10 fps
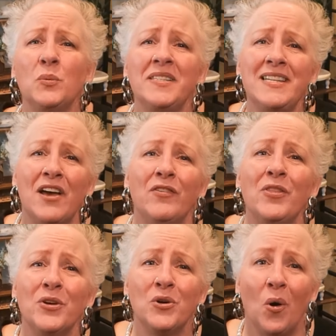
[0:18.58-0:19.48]
was never
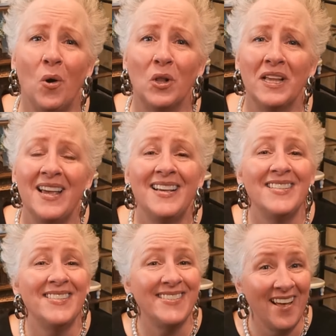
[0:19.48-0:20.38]
the goal.
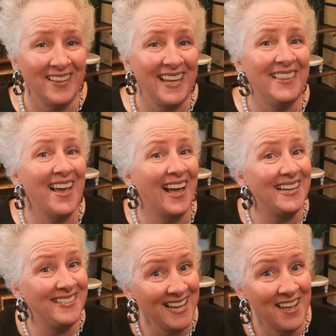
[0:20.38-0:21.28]
Selling the
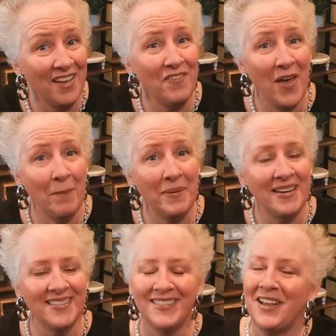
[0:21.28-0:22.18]
idea of
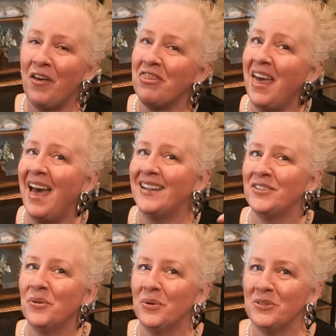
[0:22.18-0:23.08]
happiness, now that
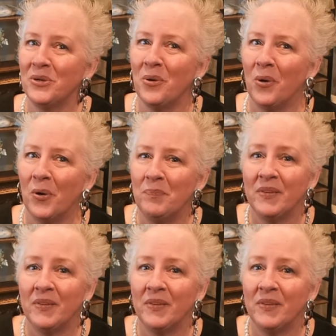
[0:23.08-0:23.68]
was the goal.